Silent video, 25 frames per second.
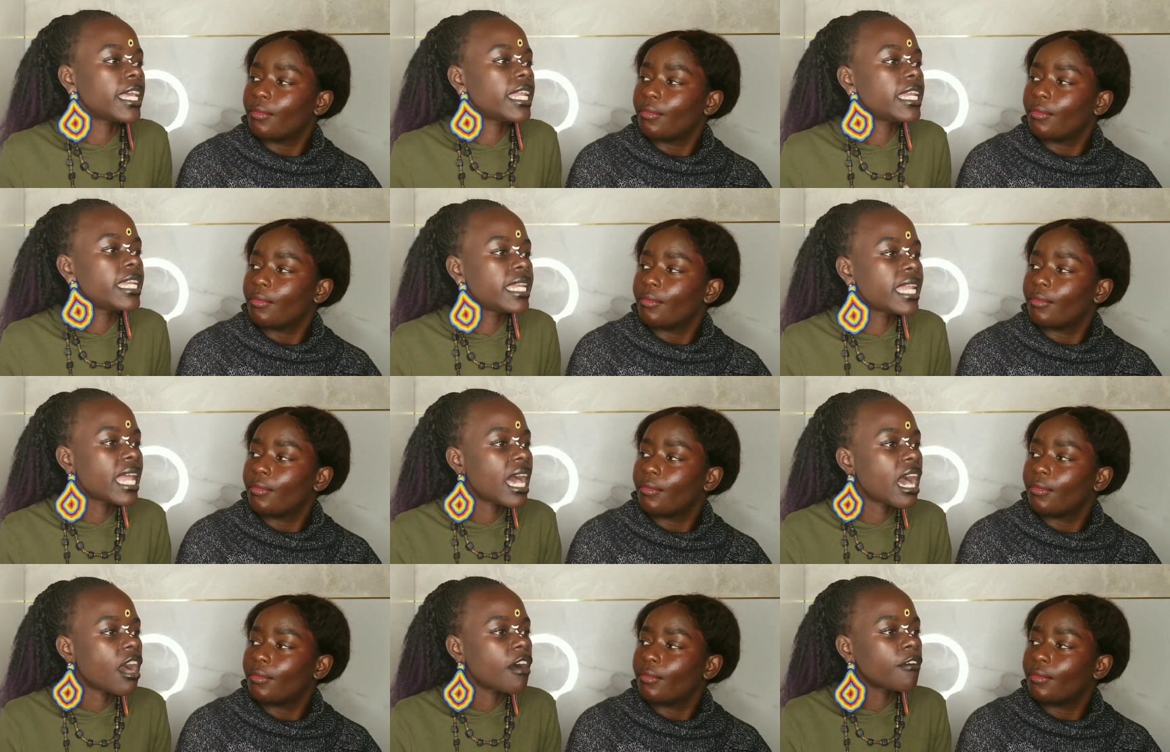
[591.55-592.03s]

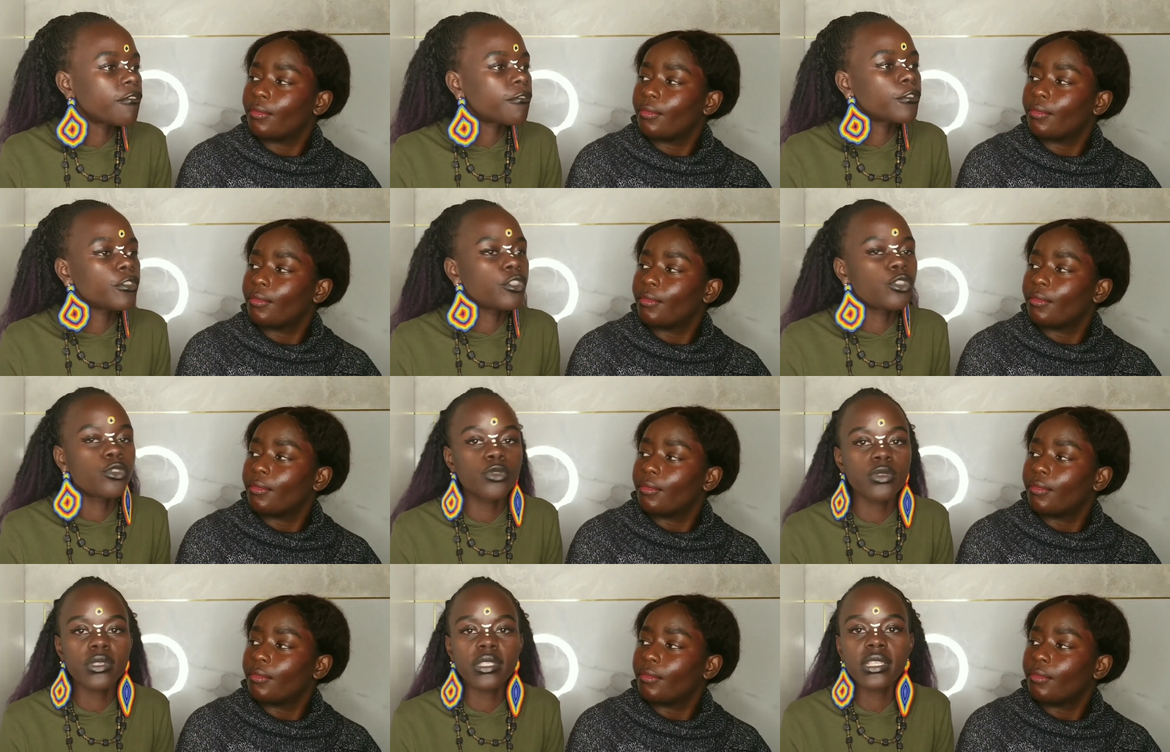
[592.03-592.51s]

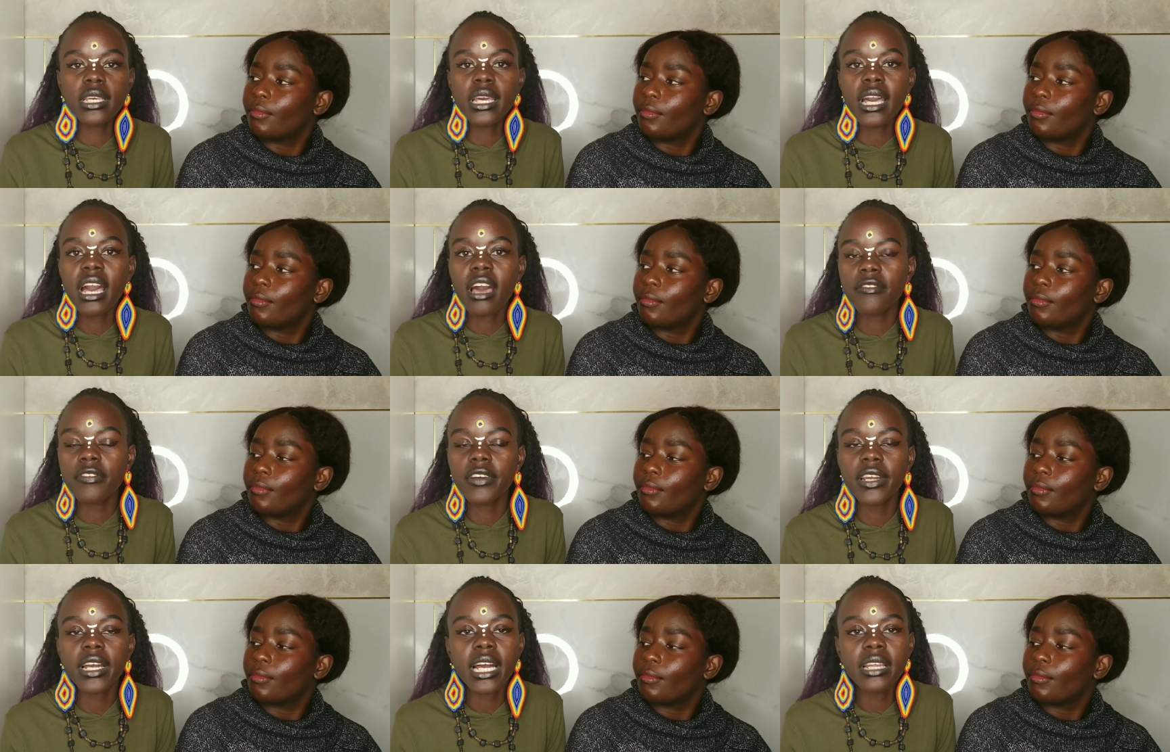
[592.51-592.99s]
Speaker 1: enough using
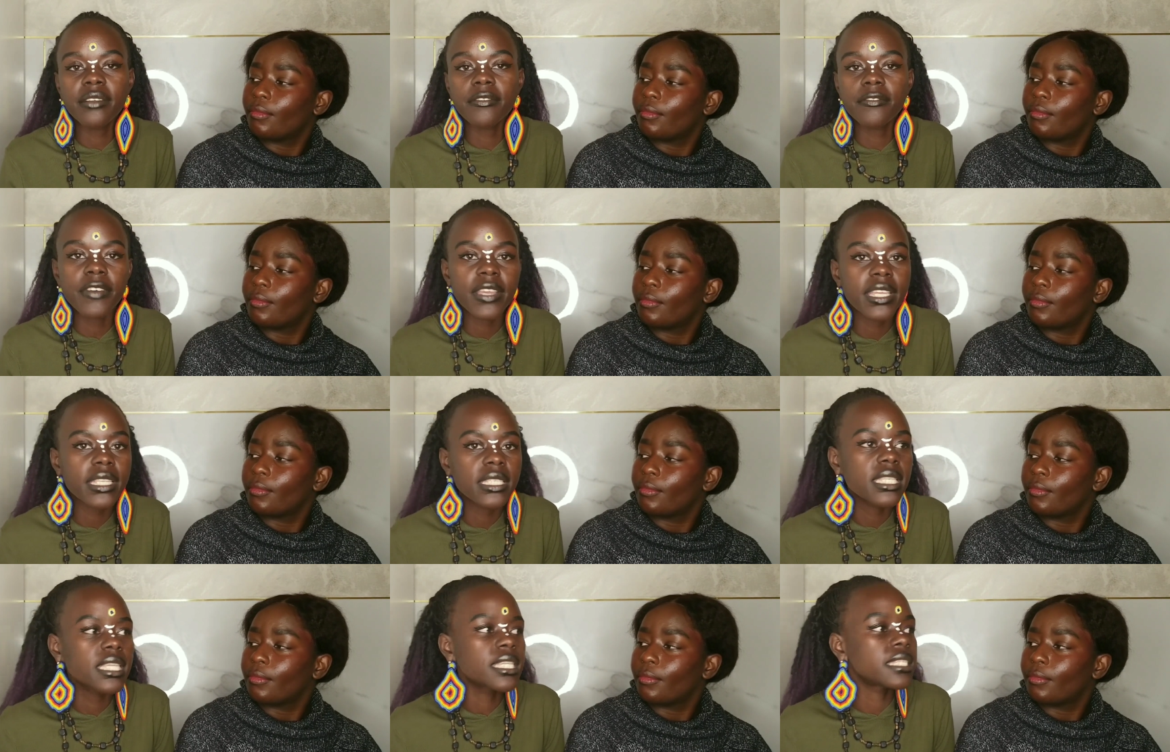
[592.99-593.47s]

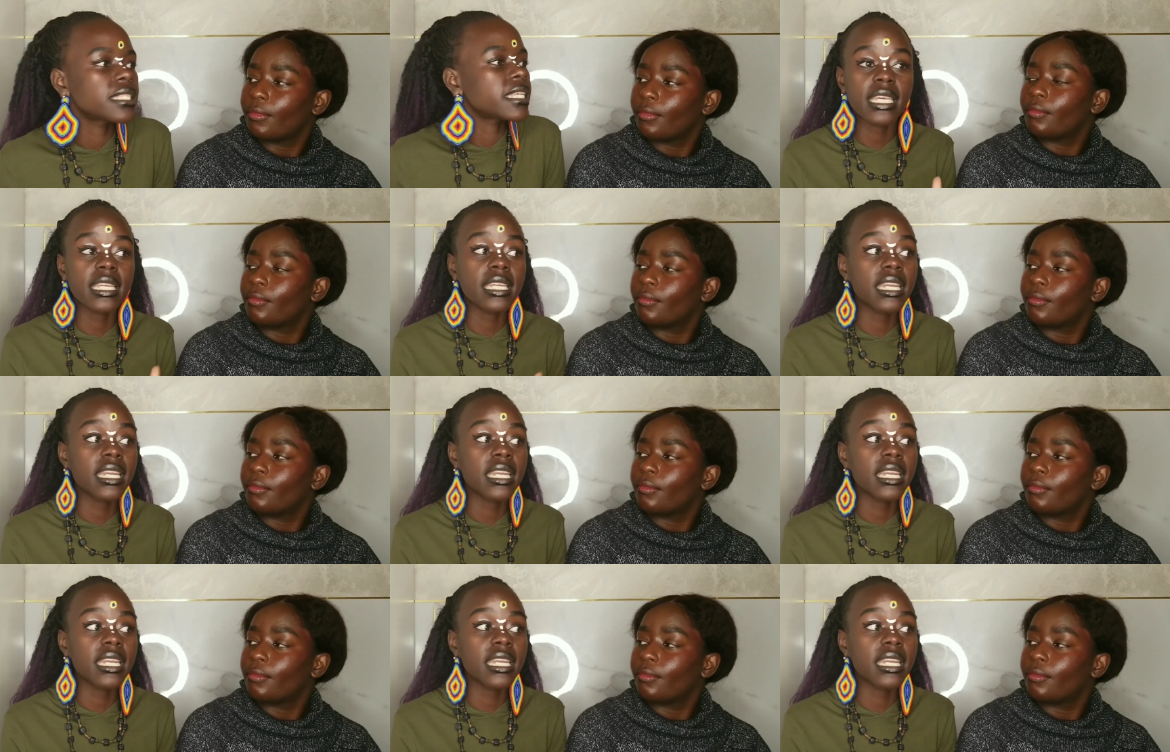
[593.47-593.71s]
African faces,